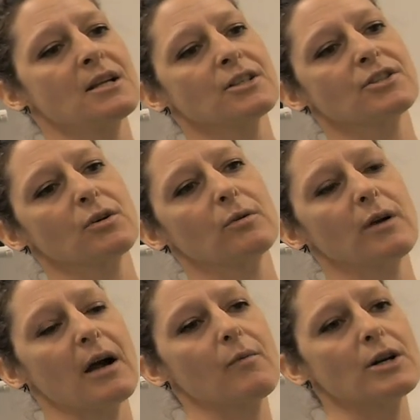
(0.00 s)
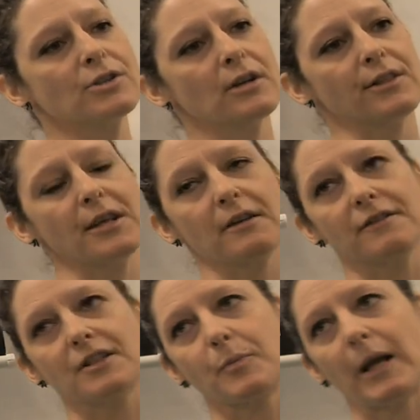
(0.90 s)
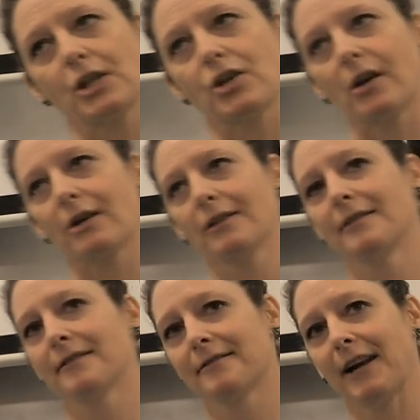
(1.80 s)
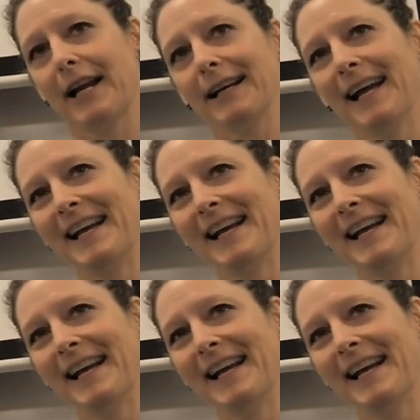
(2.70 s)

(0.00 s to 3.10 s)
So I want you to think of this picture, right?